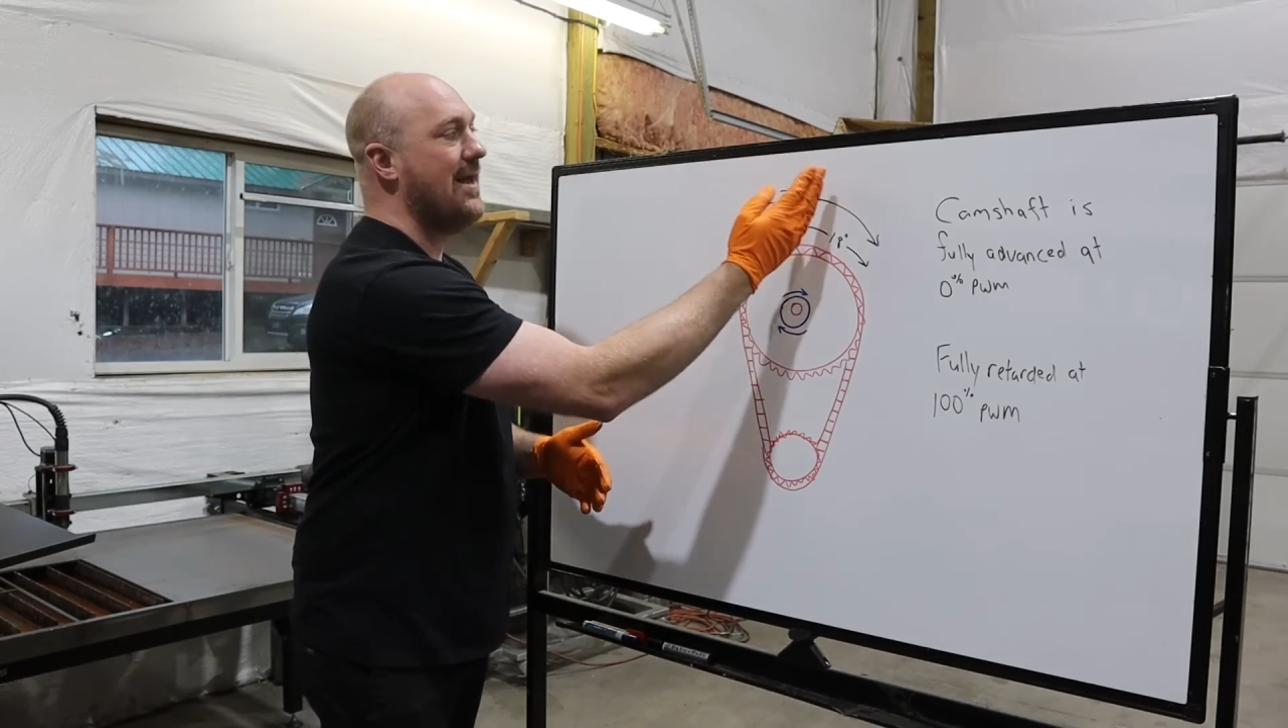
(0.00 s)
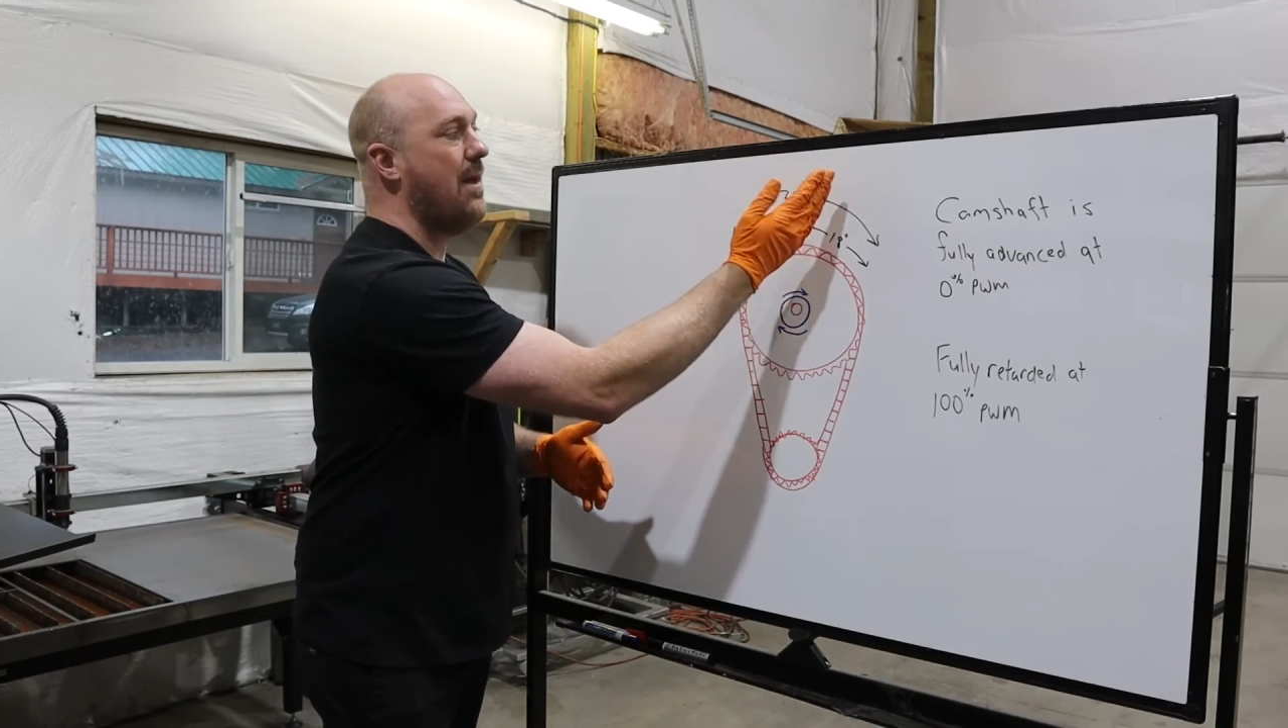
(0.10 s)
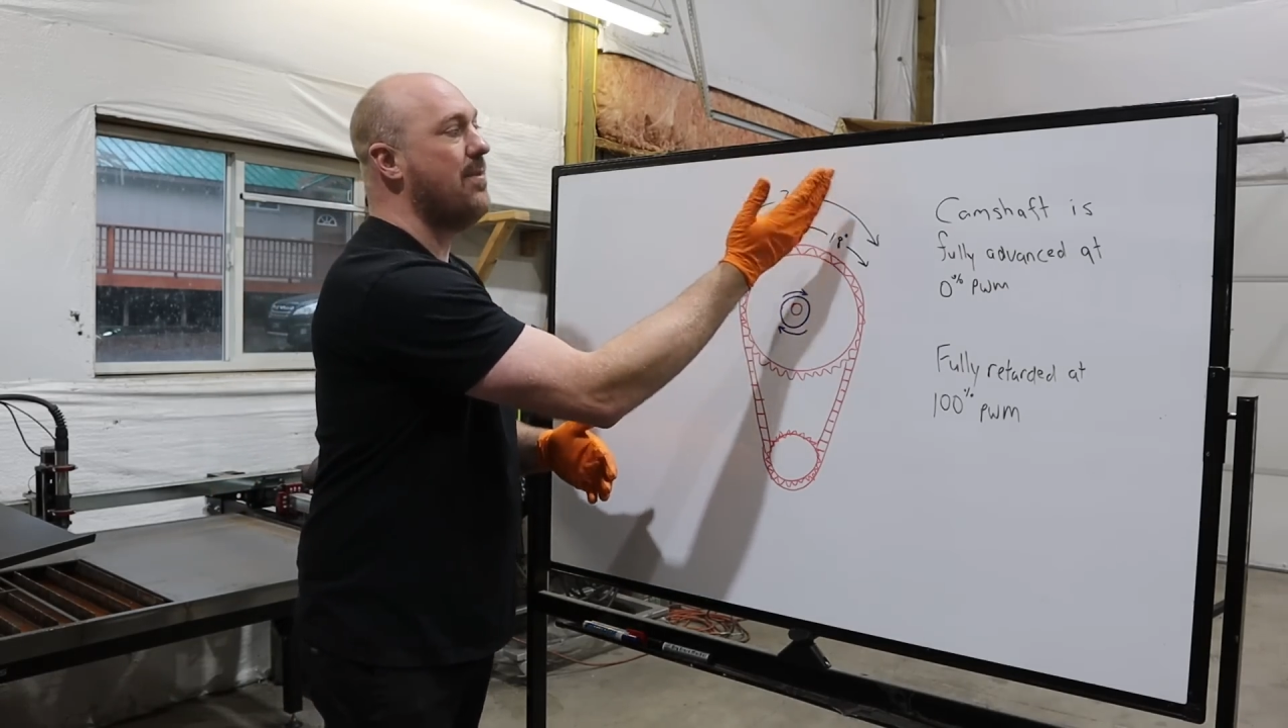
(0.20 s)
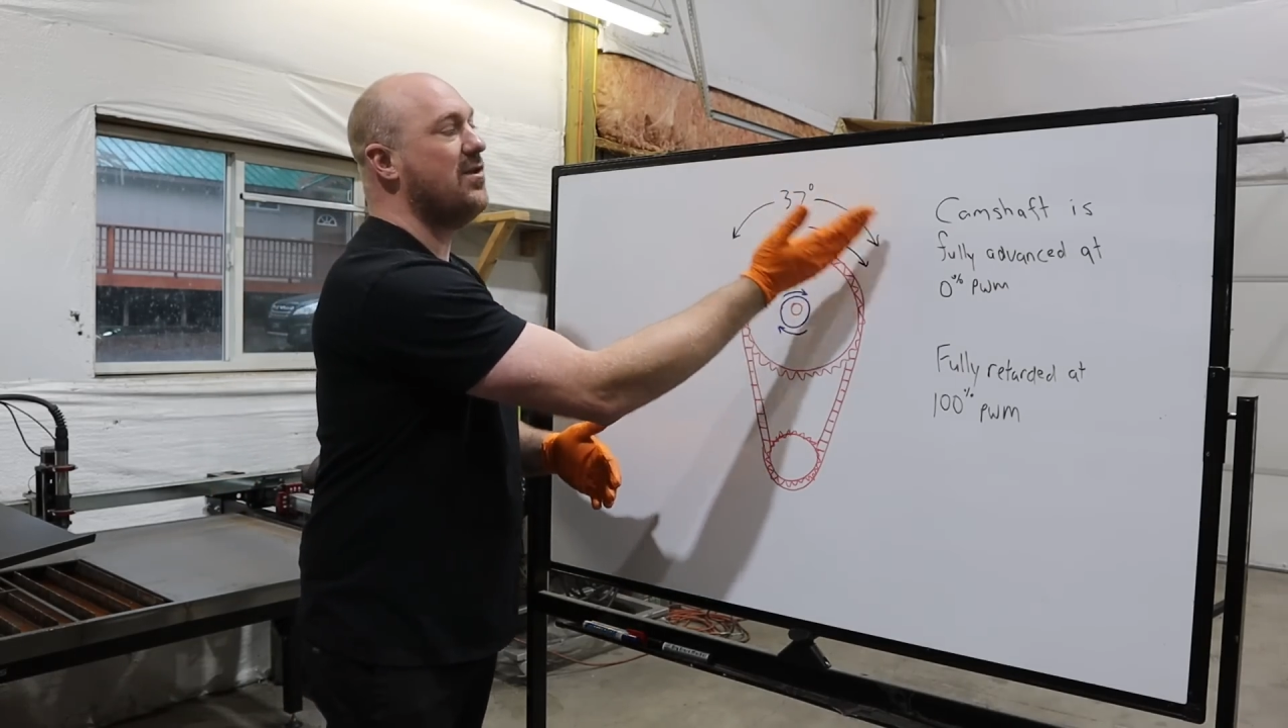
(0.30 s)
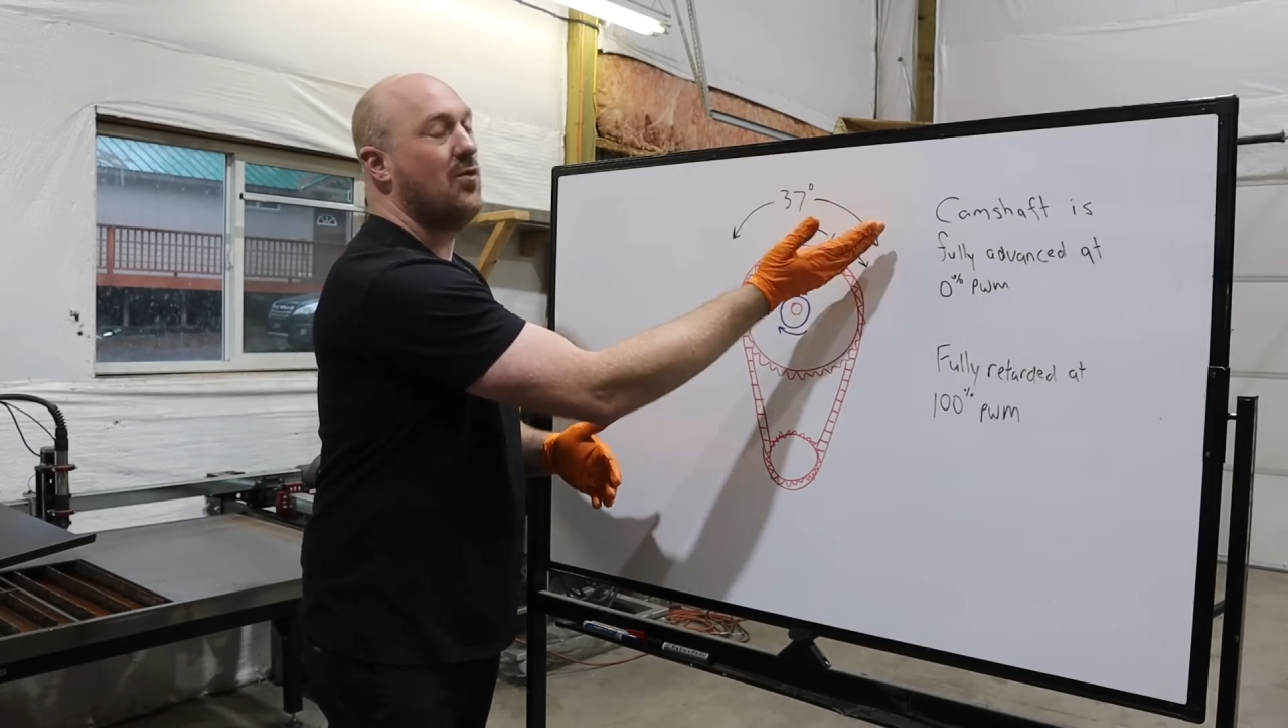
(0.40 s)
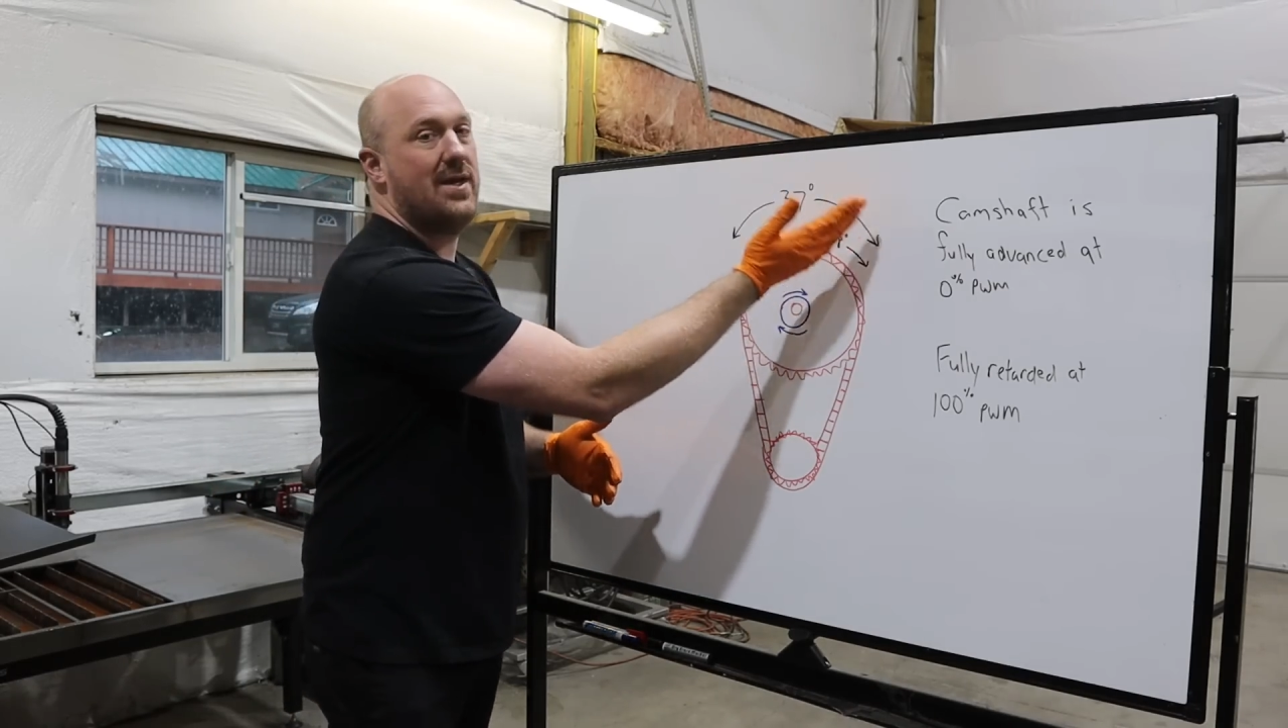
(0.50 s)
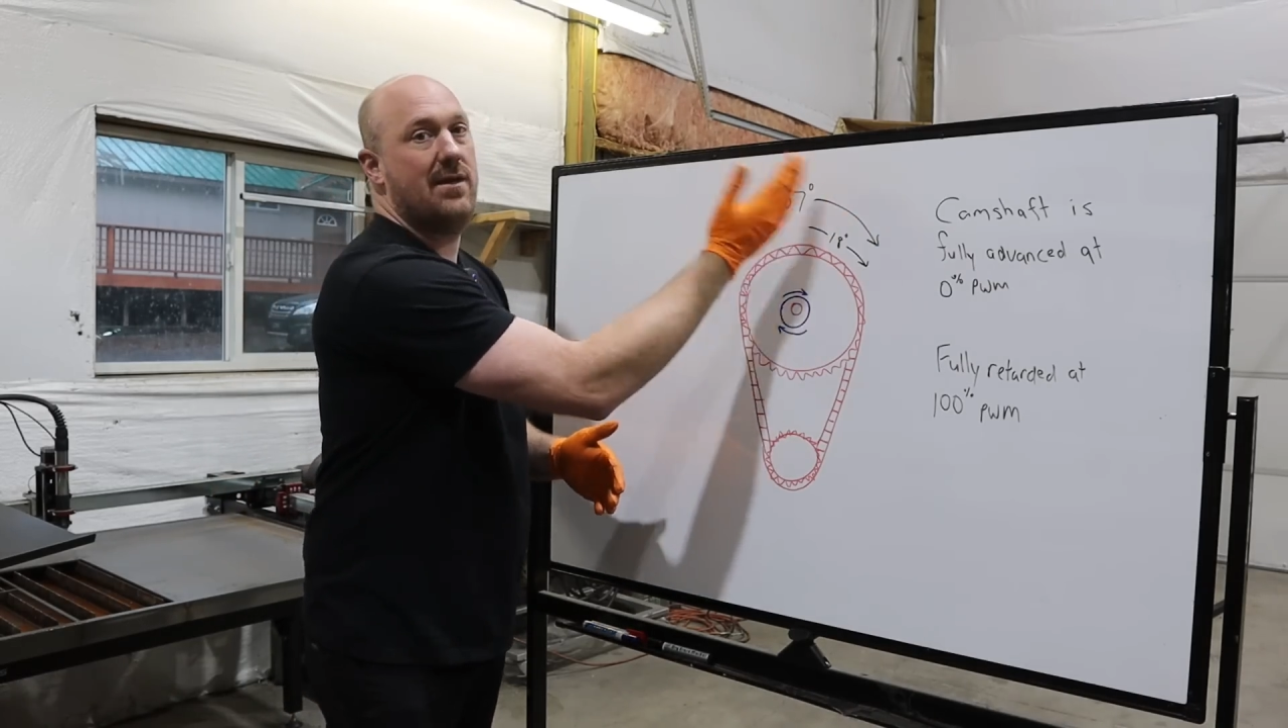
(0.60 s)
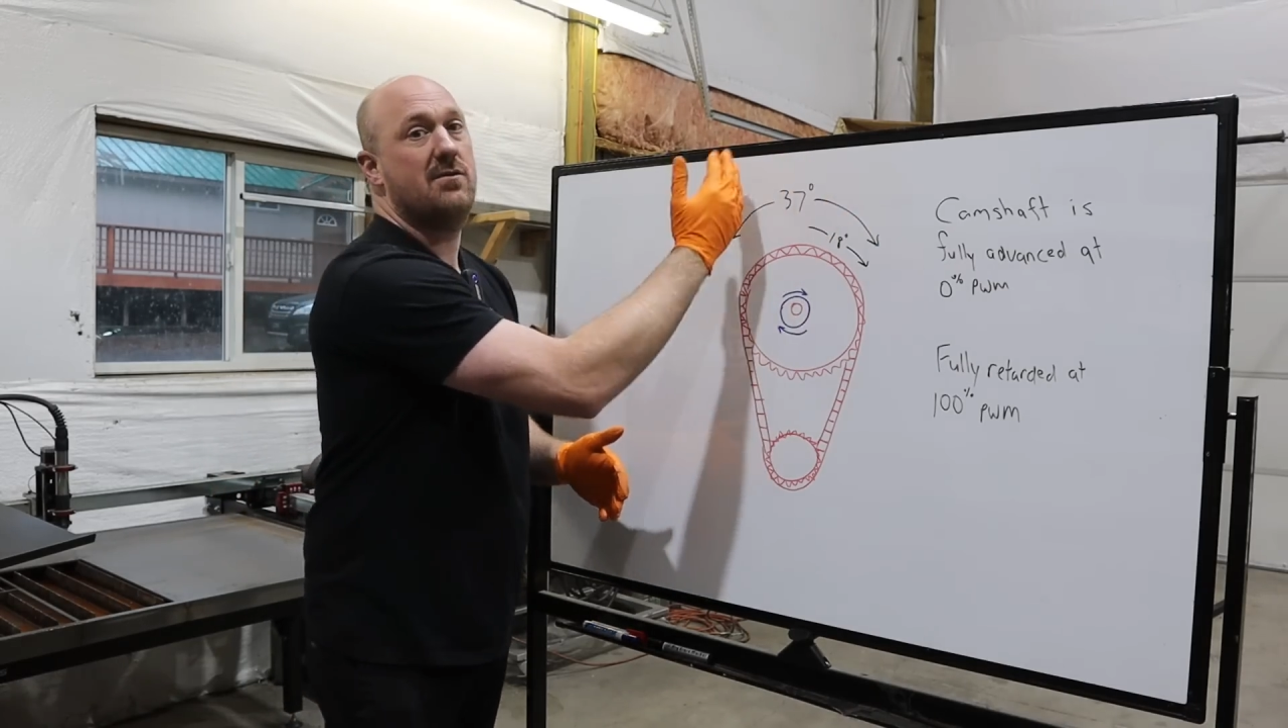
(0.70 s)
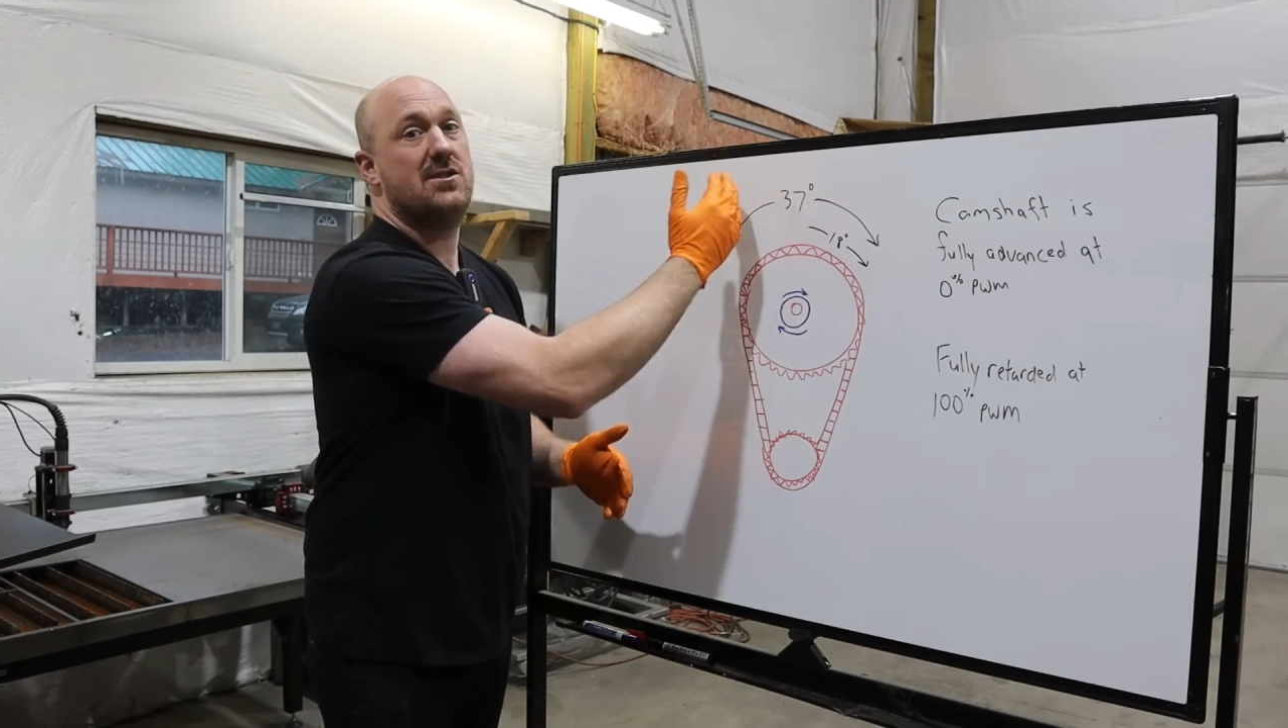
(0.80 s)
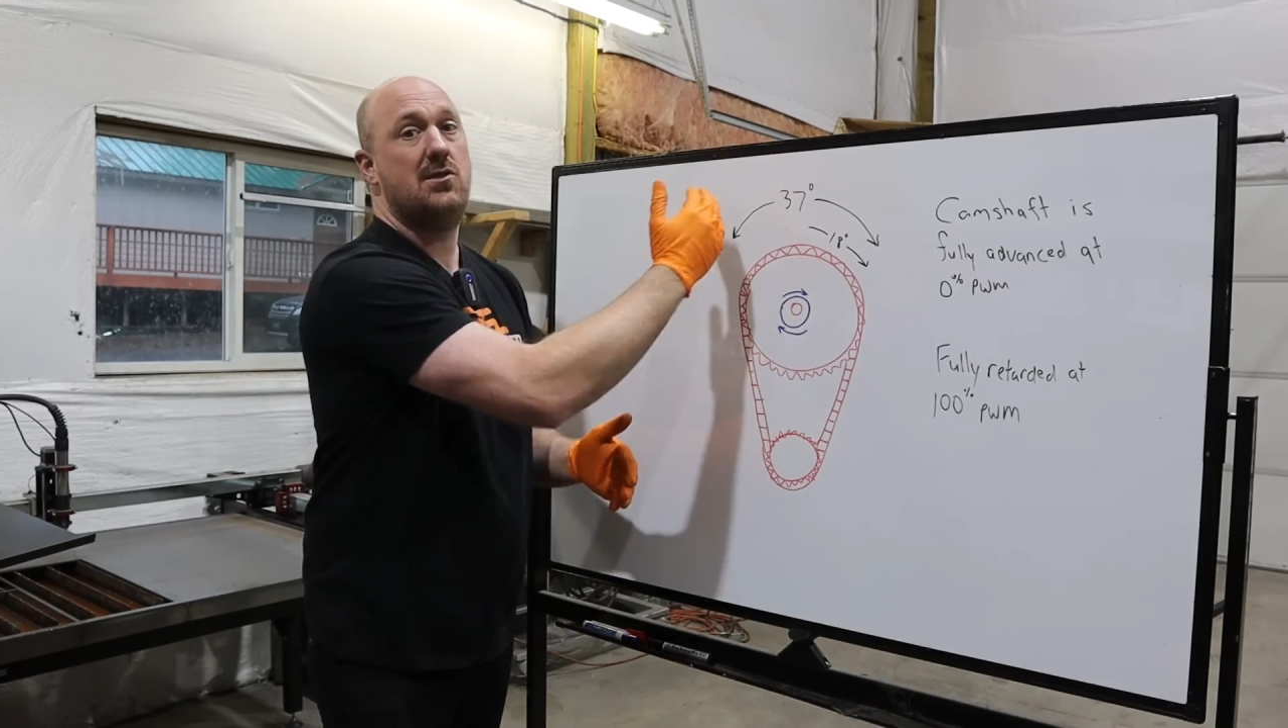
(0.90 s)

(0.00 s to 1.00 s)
in between those